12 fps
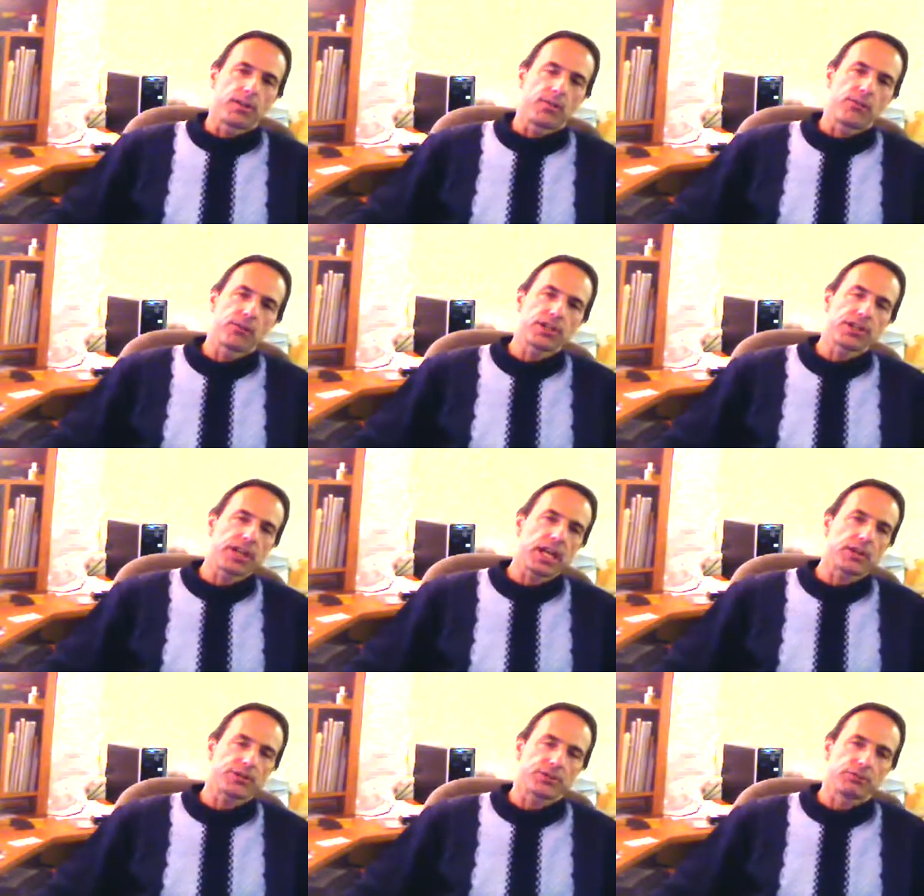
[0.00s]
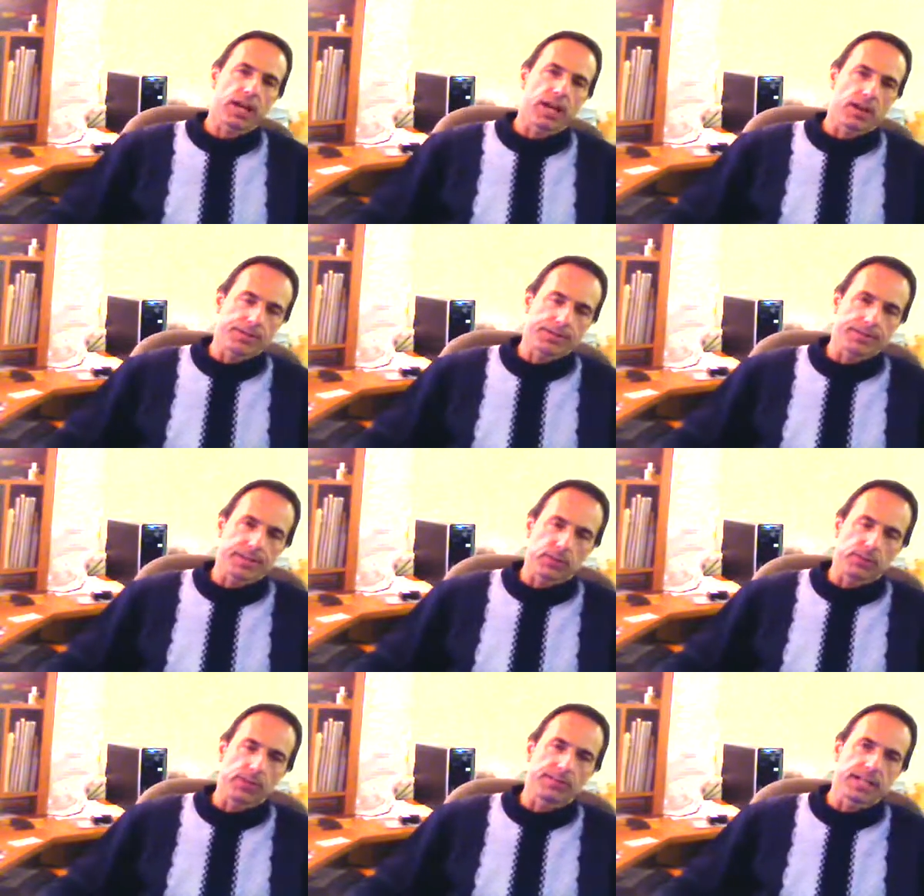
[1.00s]
the fresh air surround
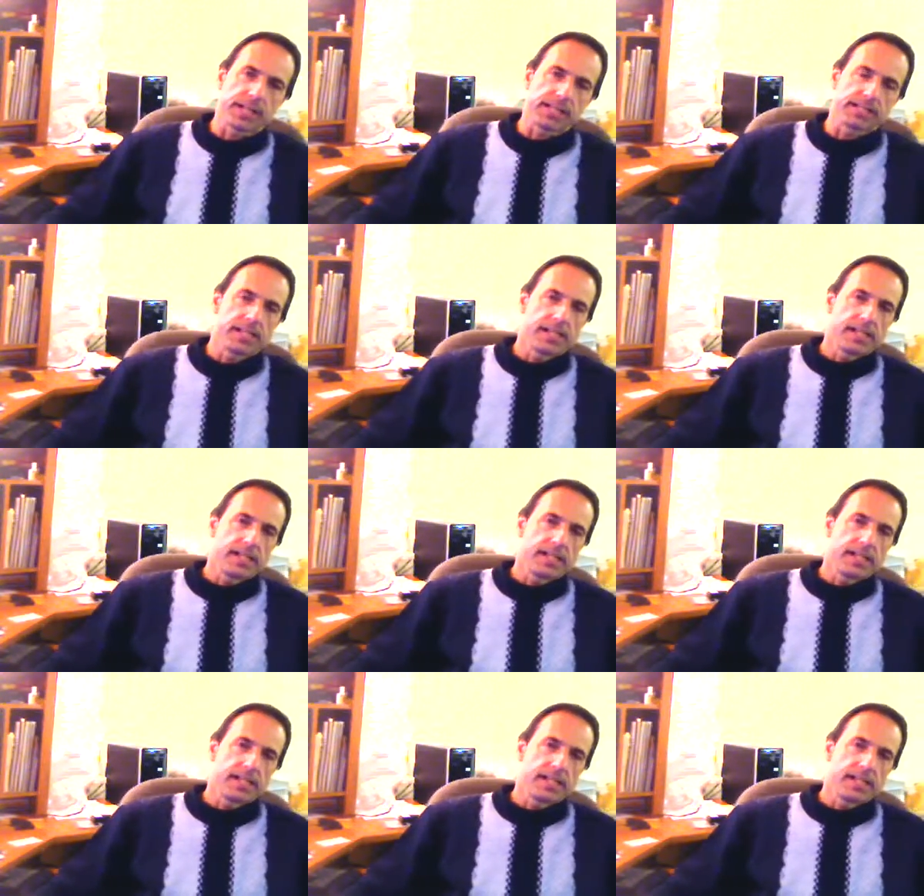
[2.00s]
that we've got.